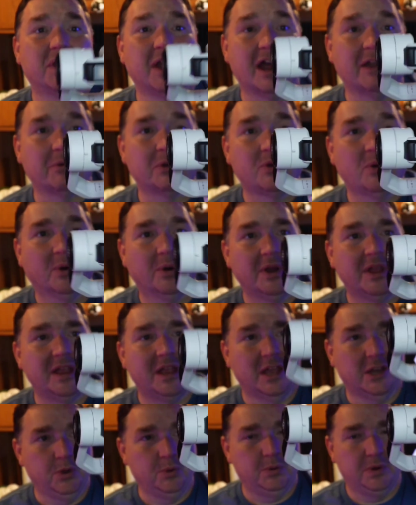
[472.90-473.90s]
if you're not
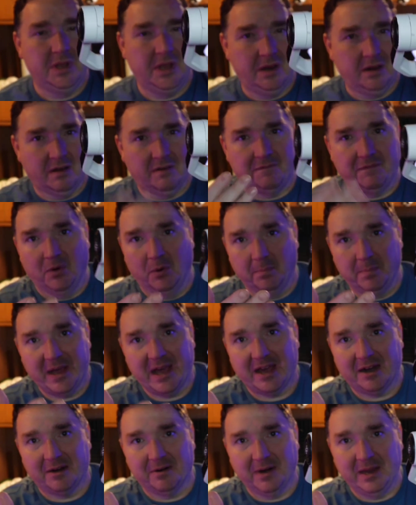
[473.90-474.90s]
recording and you need a
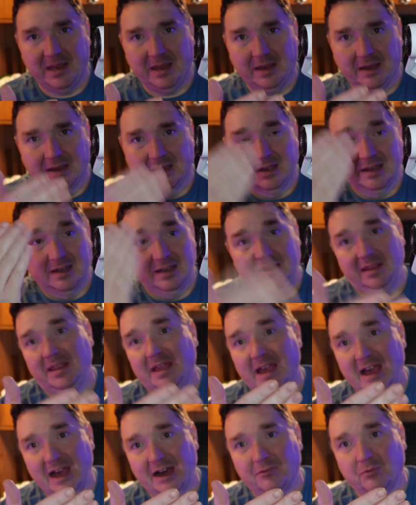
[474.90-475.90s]
phone battery,
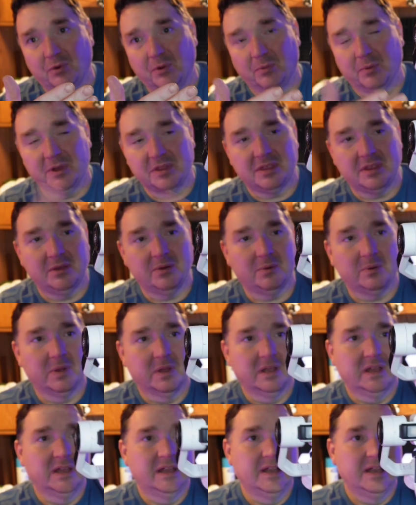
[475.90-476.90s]
you have one with you.
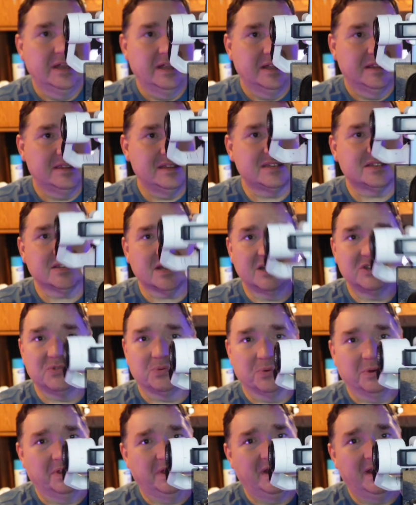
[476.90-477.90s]
This
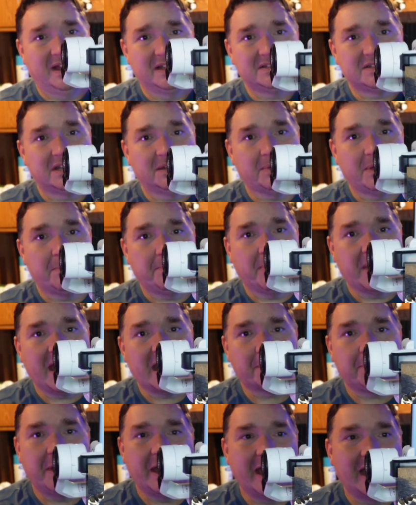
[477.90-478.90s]
slides really nice into my
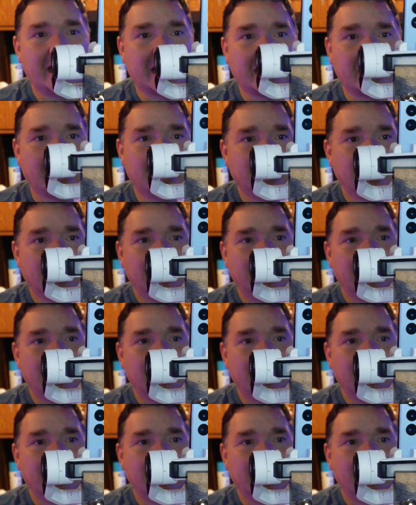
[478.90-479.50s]
backpack,